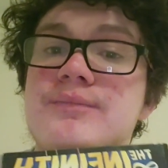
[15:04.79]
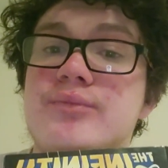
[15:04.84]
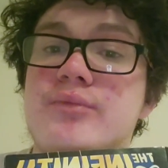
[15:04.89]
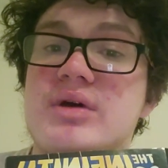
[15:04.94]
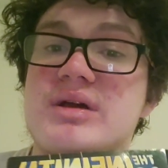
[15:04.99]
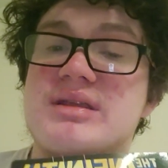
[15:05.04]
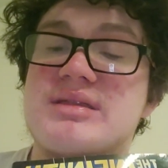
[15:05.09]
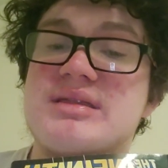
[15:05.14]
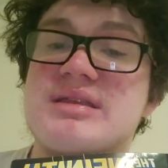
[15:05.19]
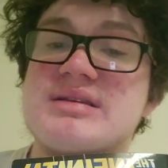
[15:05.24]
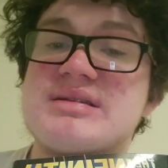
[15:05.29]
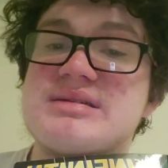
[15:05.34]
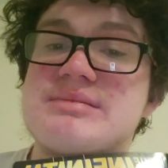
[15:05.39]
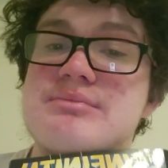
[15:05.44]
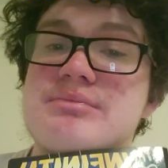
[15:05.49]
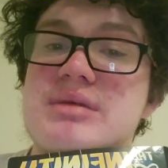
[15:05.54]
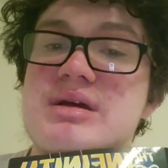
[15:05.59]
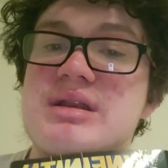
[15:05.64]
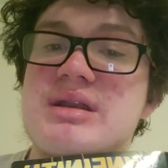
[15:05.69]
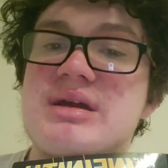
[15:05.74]
like, this
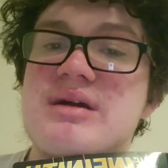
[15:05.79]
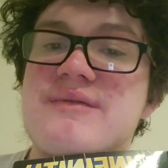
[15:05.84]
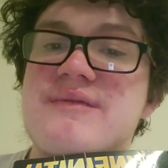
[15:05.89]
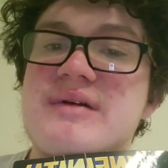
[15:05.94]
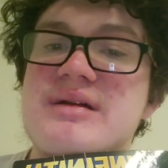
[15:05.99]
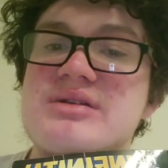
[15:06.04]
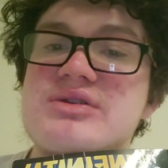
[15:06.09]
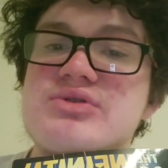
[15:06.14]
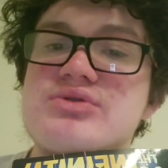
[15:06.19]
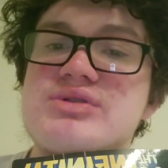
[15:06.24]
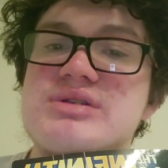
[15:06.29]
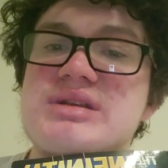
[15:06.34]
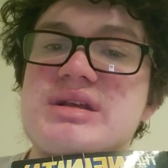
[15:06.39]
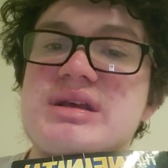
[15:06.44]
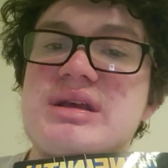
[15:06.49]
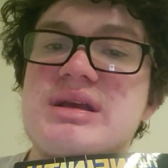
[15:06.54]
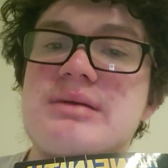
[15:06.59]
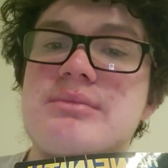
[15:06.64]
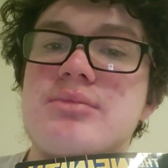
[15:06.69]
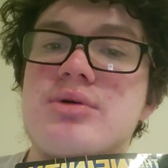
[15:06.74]
mini Avengers
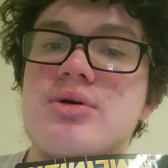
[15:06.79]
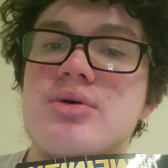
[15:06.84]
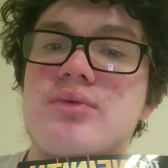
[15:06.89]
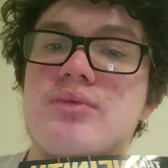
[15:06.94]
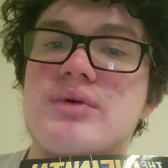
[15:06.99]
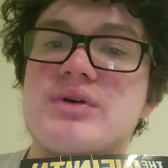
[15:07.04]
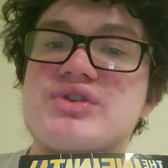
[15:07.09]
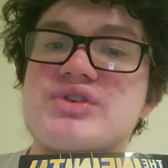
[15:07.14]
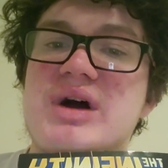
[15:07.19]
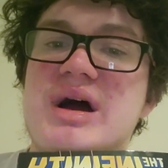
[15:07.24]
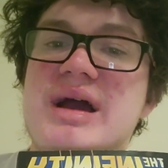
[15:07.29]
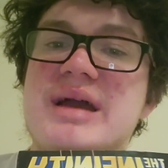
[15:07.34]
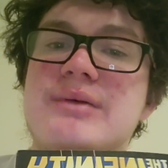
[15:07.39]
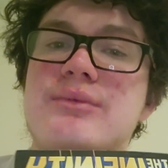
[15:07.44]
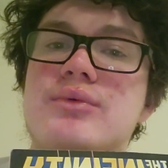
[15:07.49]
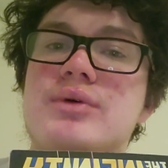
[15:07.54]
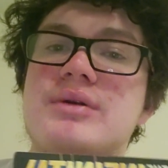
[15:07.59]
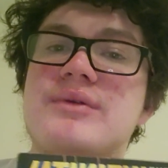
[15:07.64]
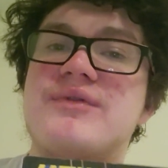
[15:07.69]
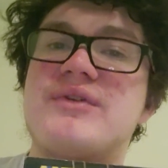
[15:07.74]
team, which I
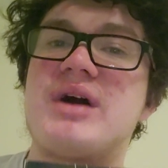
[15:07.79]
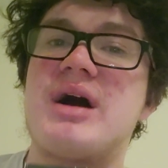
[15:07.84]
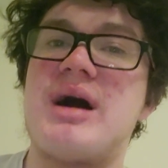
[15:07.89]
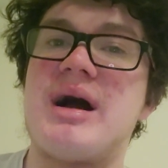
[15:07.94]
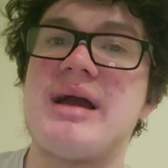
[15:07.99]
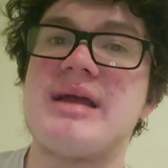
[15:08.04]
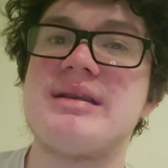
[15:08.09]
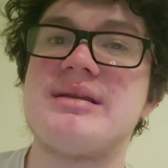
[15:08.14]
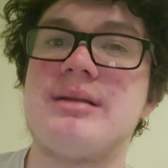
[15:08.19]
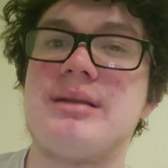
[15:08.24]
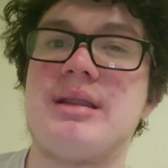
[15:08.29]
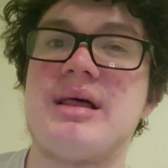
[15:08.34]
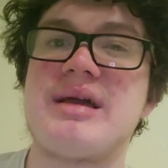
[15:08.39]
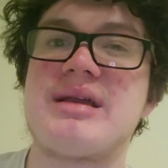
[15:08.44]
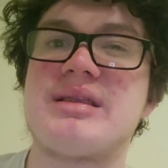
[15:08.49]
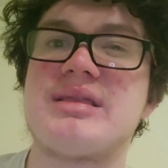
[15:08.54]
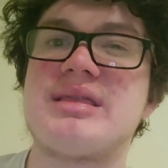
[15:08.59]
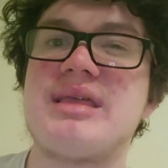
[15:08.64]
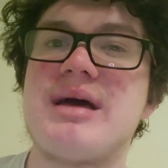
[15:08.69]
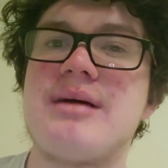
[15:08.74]
would have kind of
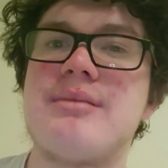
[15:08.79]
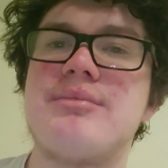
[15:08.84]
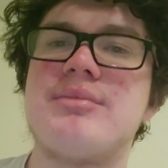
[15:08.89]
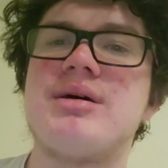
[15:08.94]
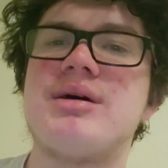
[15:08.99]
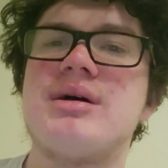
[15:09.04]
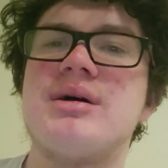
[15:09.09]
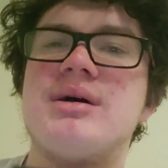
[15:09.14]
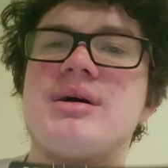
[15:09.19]
liked them